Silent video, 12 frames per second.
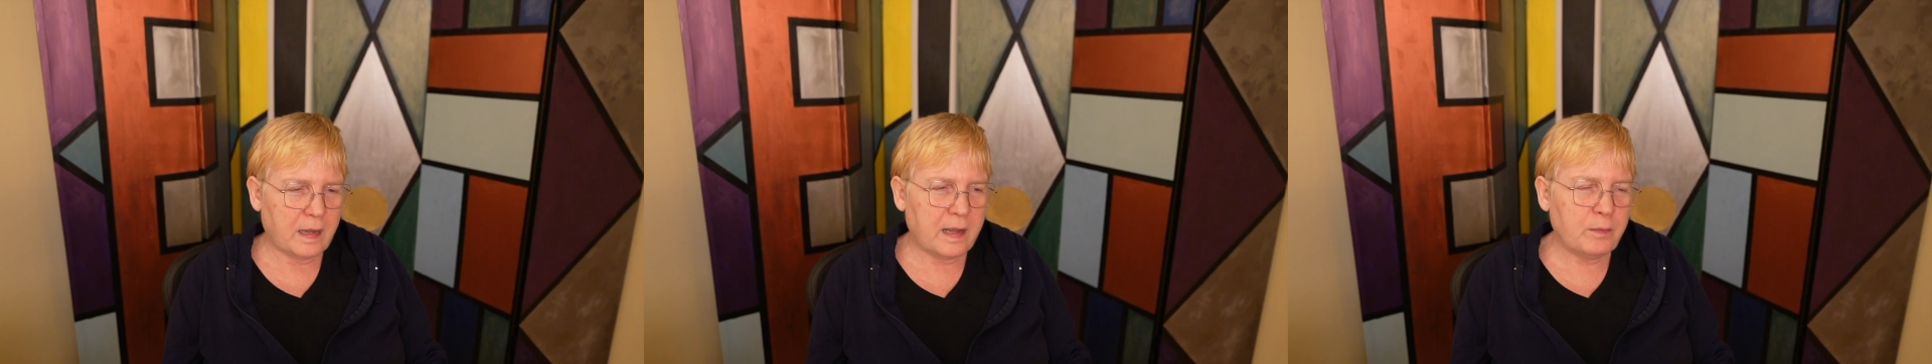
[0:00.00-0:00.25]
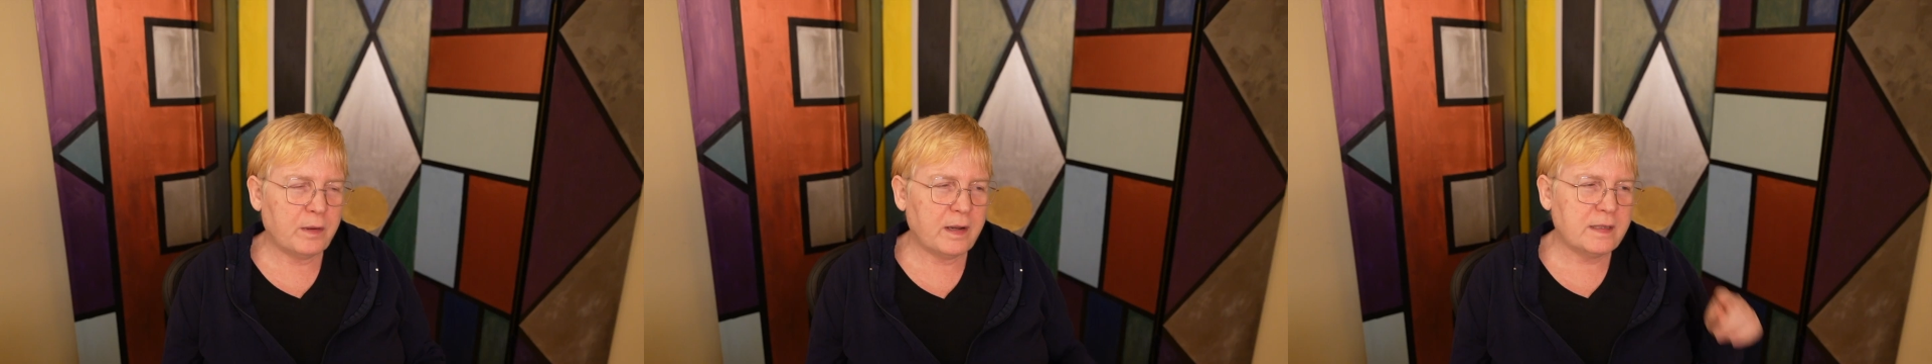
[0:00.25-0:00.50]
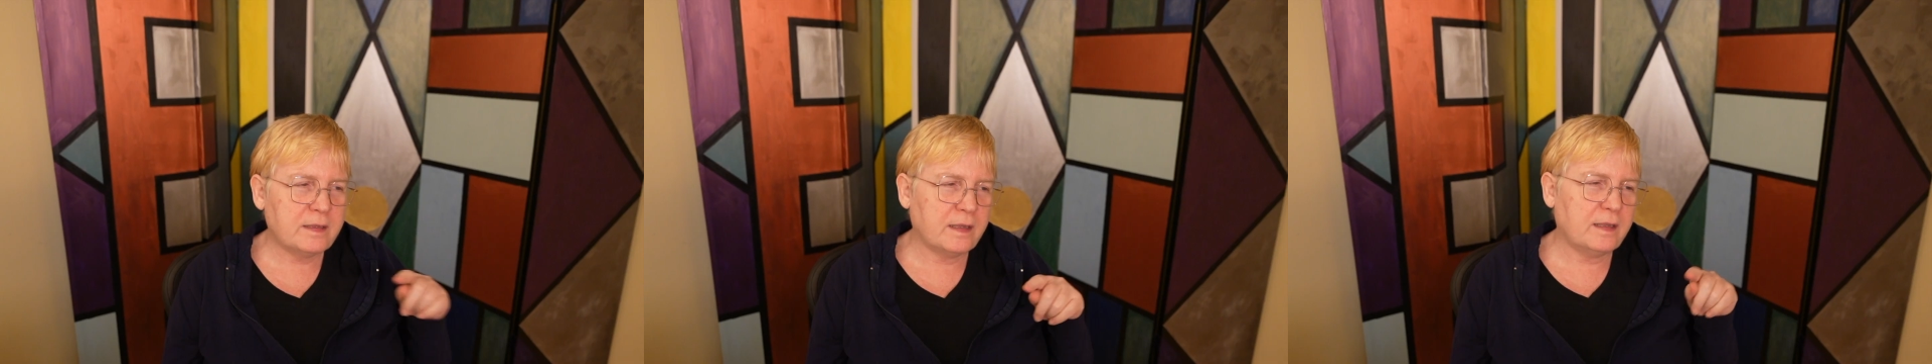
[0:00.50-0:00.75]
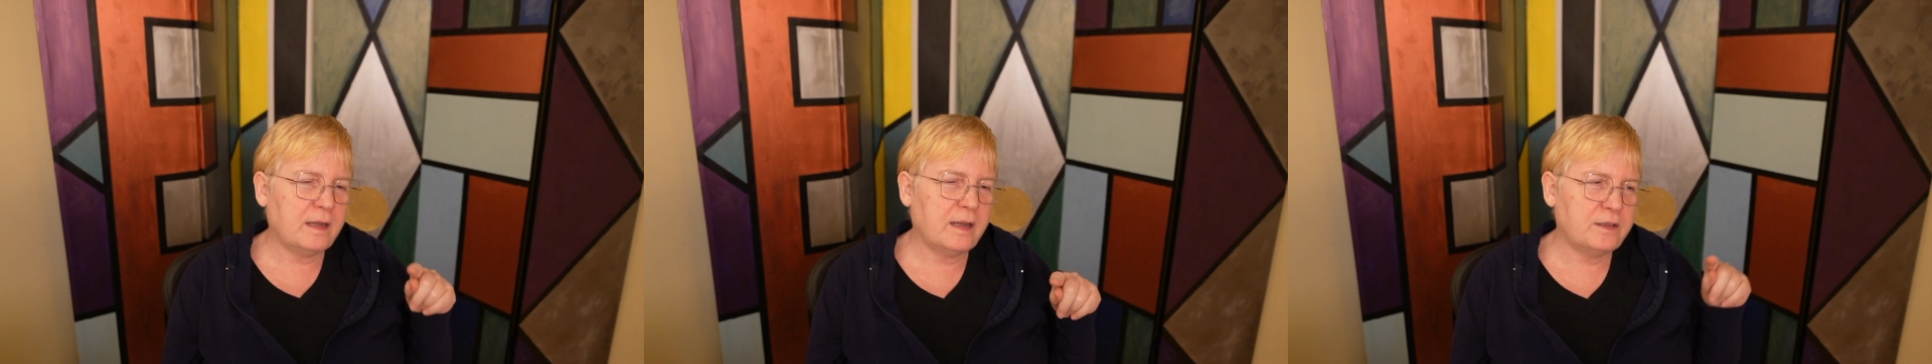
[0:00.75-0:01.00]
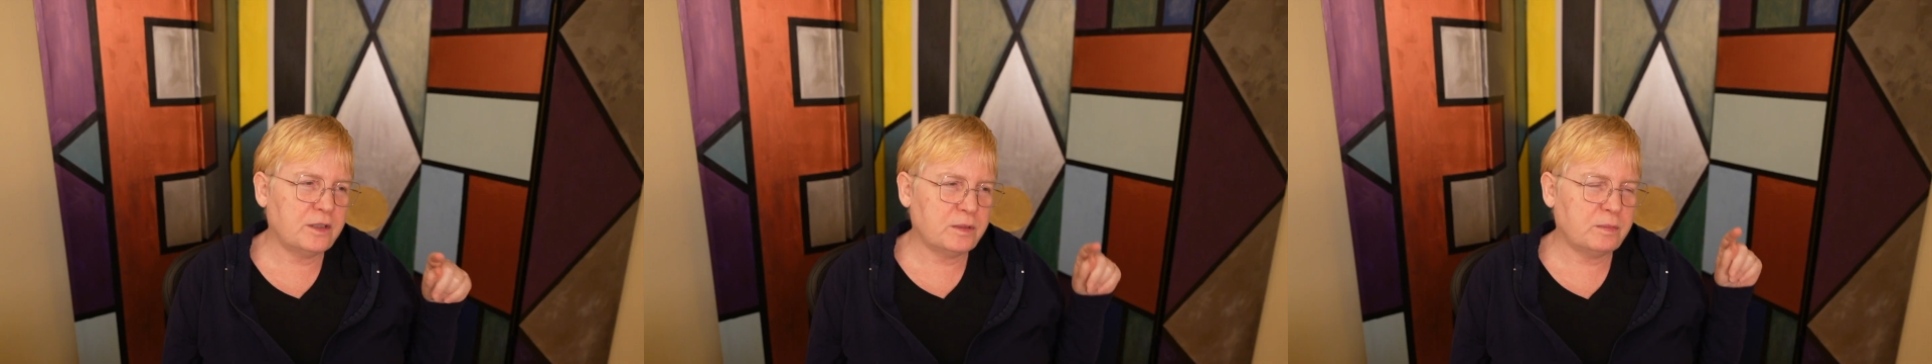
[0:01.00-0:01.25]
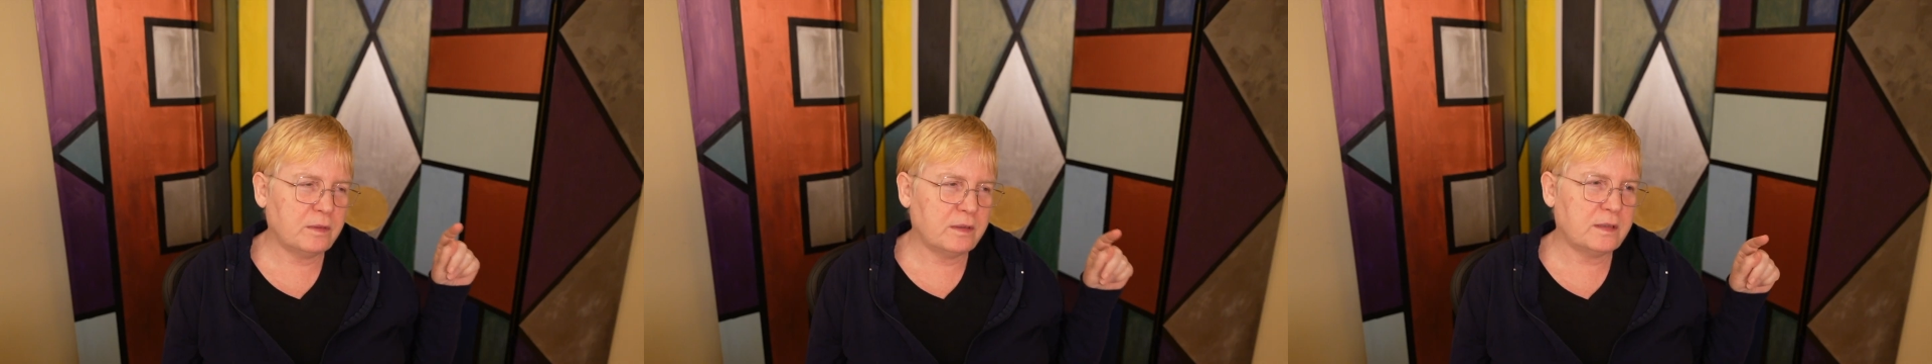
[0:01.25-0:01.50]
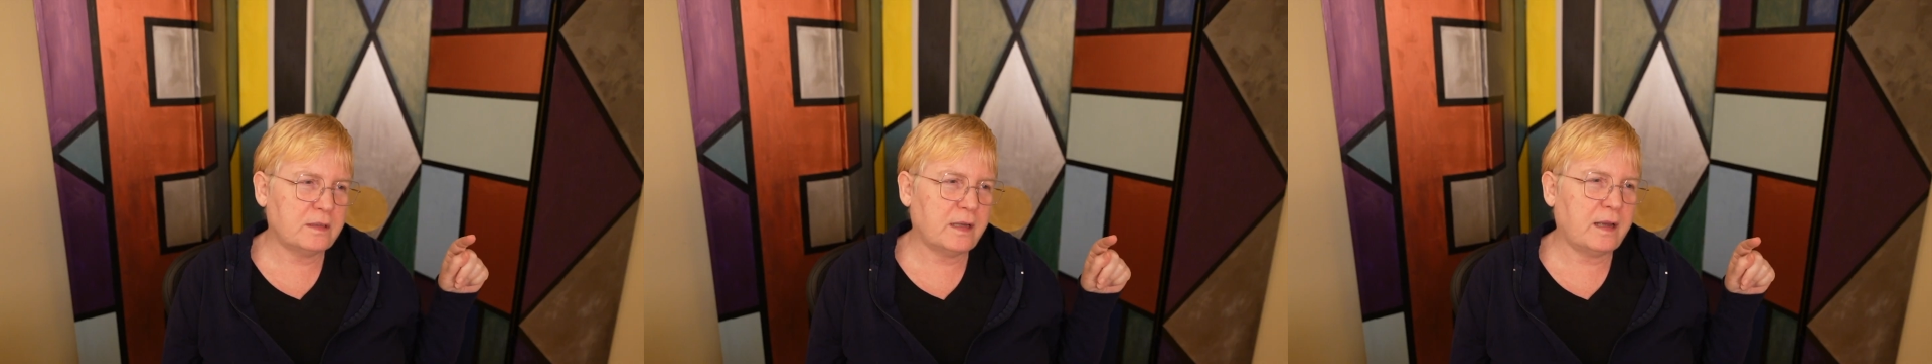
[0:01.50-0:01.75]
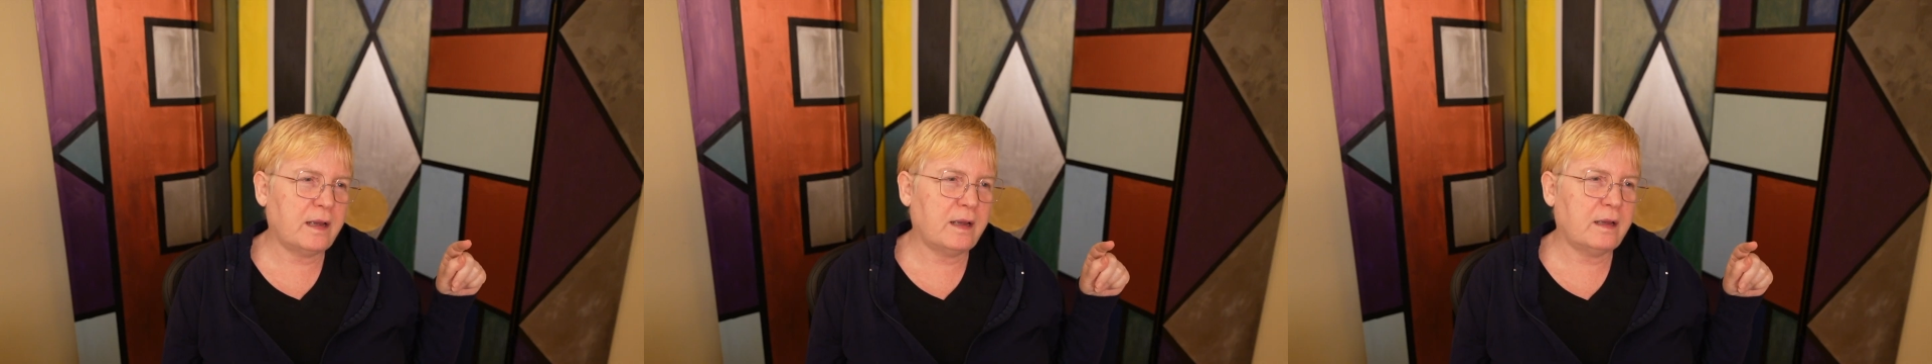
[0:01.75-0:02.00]
And when I say that, I just want to
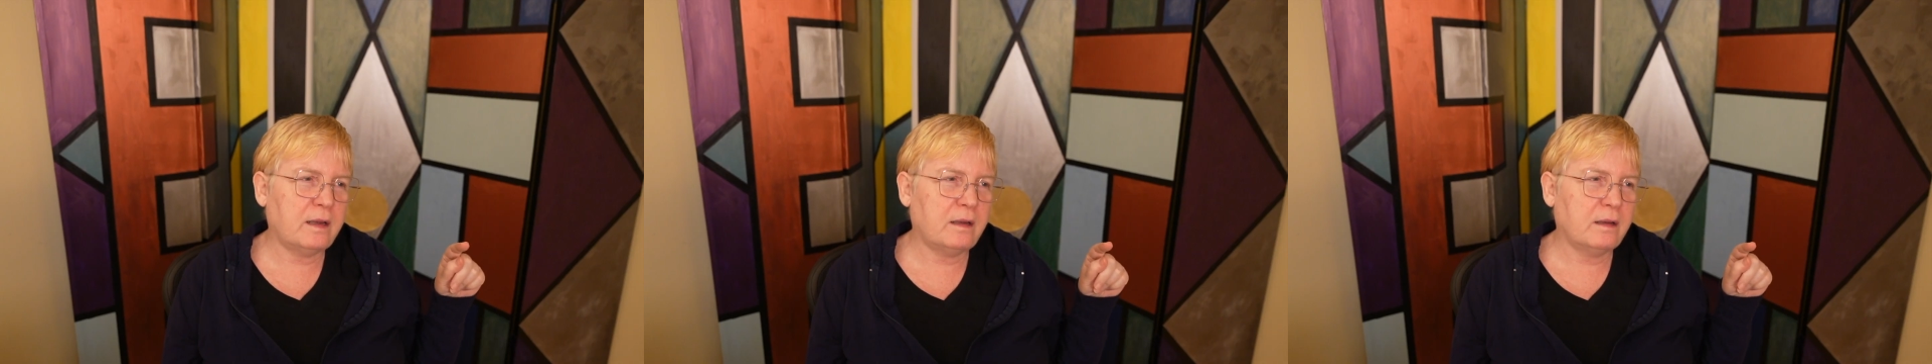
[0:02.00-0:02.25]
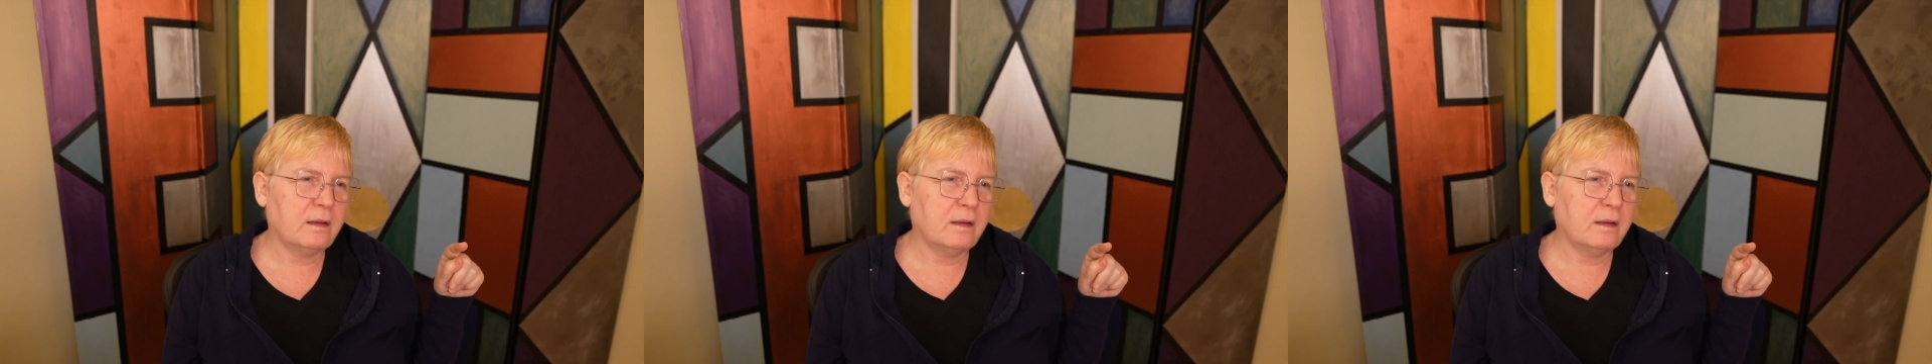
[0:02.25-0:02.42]
say,